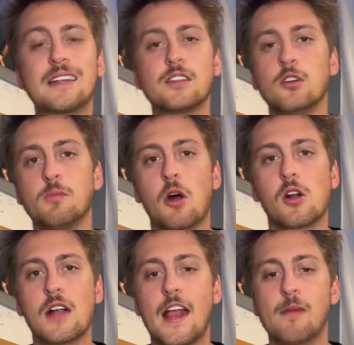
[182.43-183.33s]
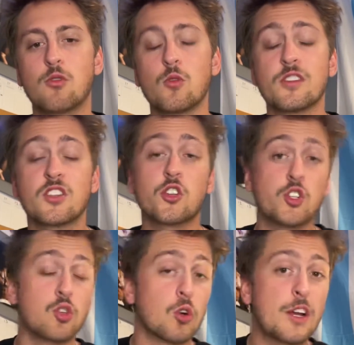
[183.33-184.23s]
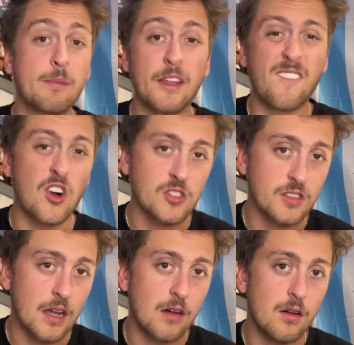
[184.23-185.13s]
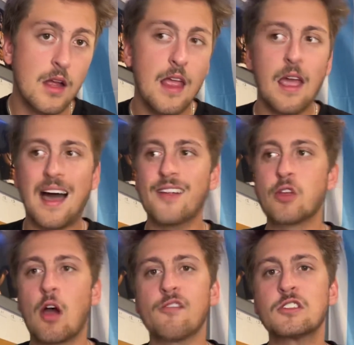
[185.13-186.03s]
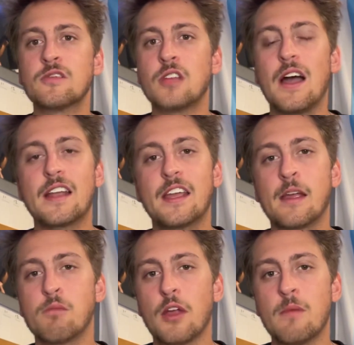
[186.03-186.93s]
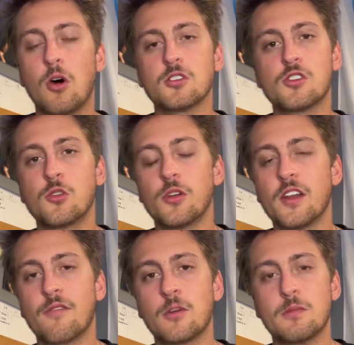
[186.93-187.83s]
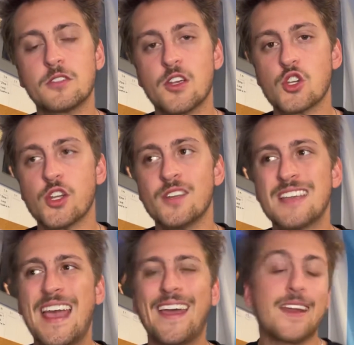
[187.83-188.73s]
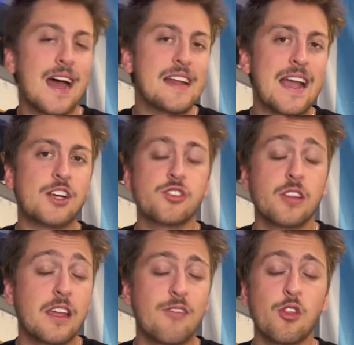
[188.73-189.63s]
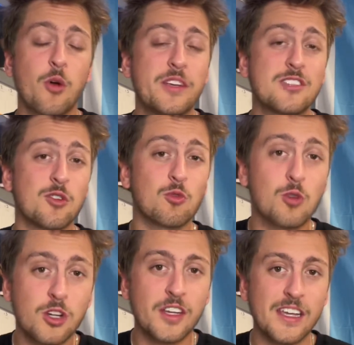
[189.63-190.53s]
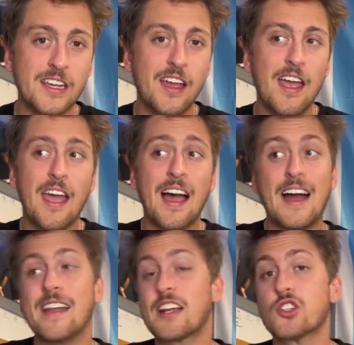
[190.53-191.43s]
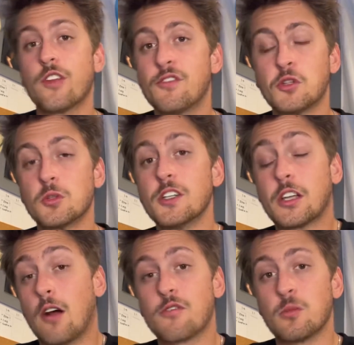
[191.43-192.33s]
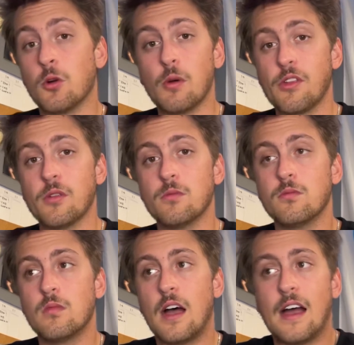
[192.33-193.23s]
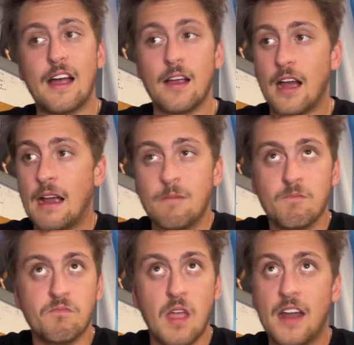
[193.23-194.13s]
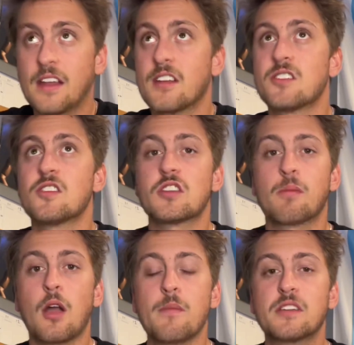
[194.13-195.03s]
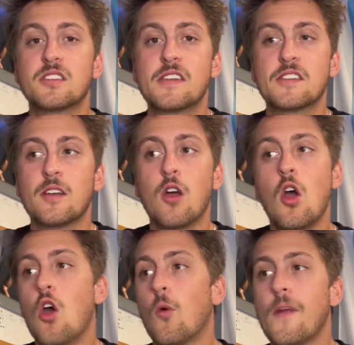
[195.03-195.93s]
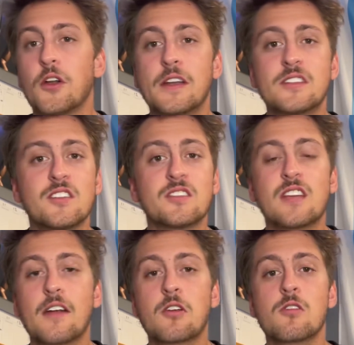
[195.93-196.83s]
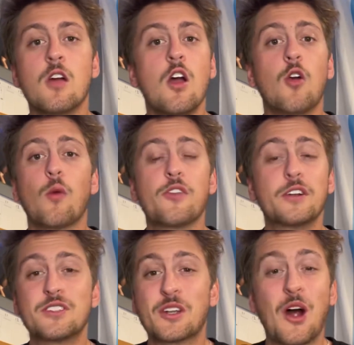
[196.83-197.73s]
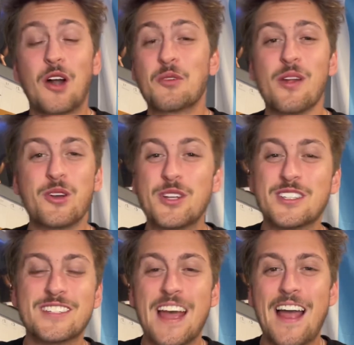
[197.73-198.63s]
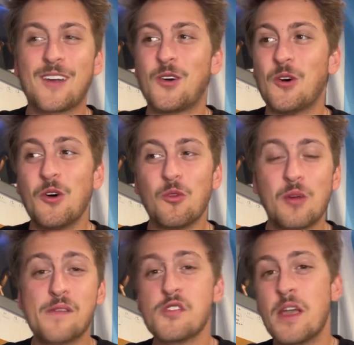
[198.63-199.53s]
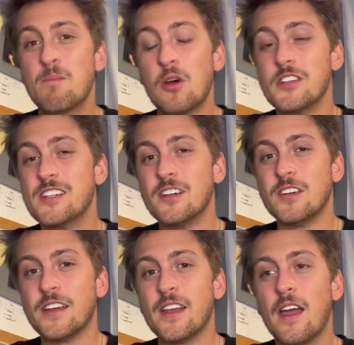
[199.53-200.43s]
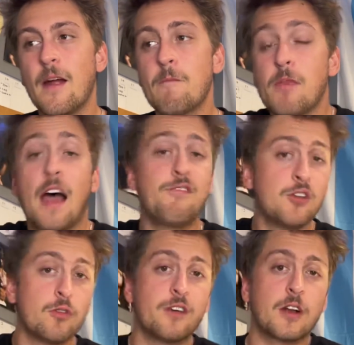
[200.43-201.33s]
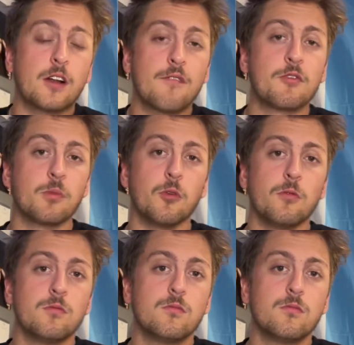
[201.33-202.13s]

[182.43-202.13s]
Dylan Parham, who is extremely versatile. On the offensive line, he can play a multitude of different positions, and I'd actually, even though he's a rookie, I'd actually feel really comfortable with him. I heading into this upcoming season, whether he's the center, whether he's a guard, whether he's a tackle, wherever they put Dylan, I feel very comfortable.